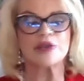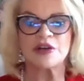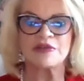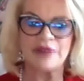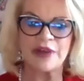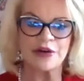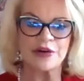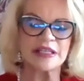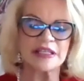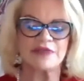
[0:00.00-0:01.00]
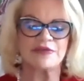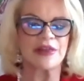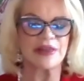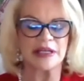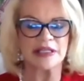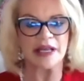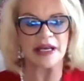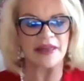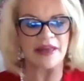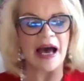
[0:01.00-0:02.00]
or various different things
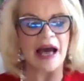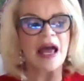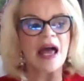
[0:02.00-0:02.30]
like that.